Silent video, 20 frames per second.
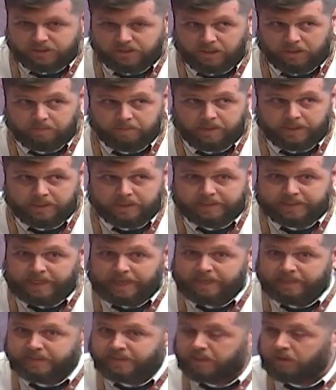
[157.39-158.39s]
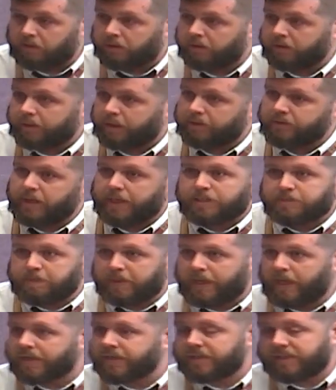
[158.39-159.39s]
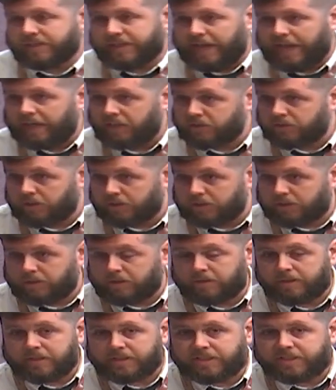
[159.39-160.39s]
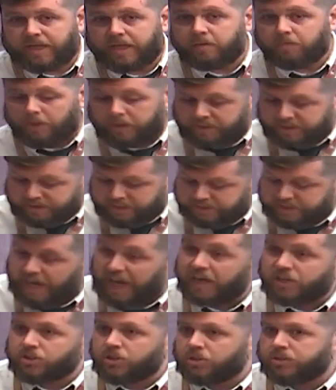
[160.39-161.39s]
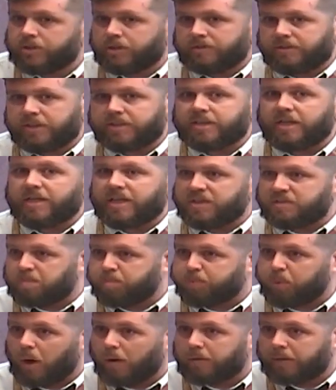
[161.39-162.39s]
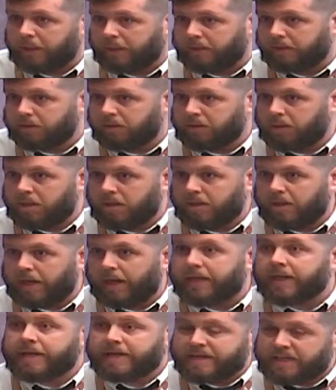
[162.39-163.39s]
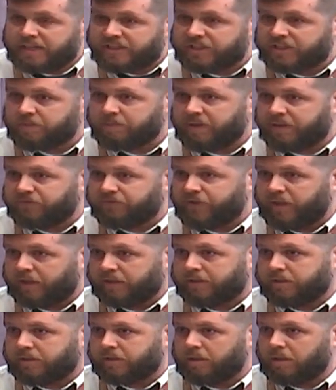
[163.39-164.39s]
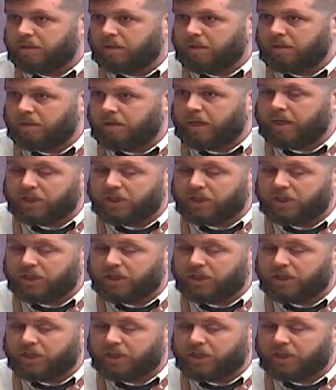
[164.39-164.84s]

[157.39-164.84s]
As the gentleman on the dais said earlier, it's because of the tax structure in this state. Well, then the tax structure in this state is broken, and it needs to be fixed.